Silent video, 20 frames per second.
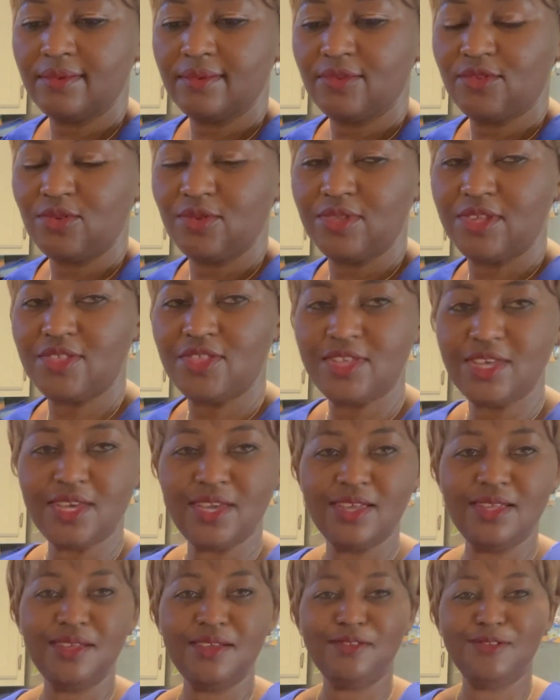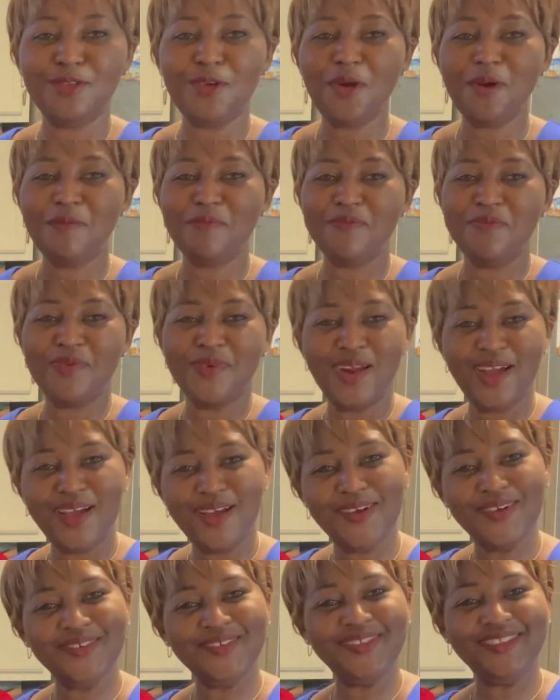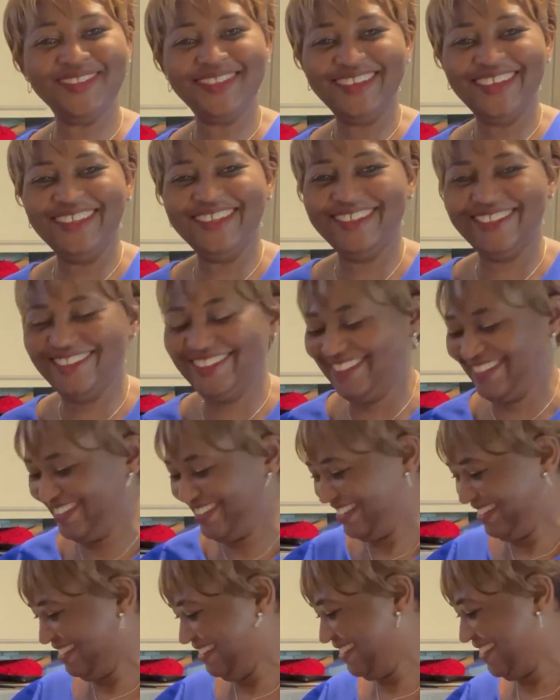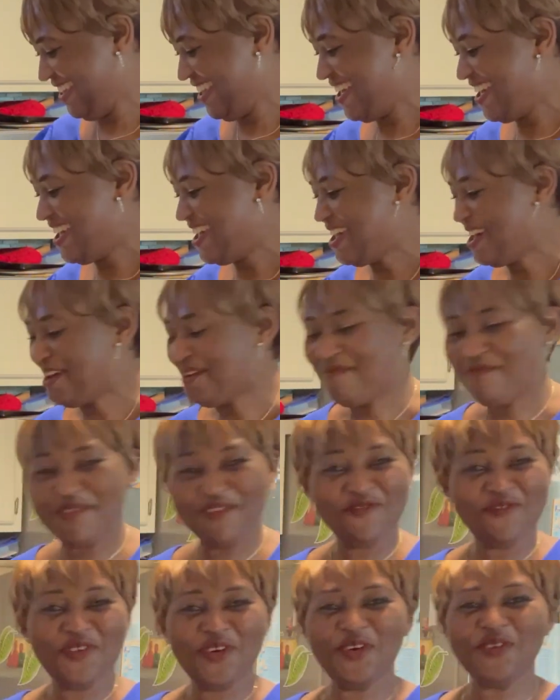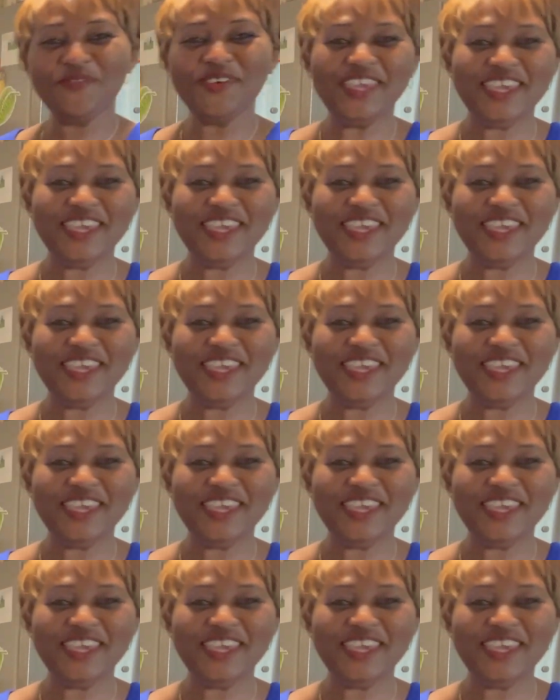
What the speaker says: so the chicken is all brown before we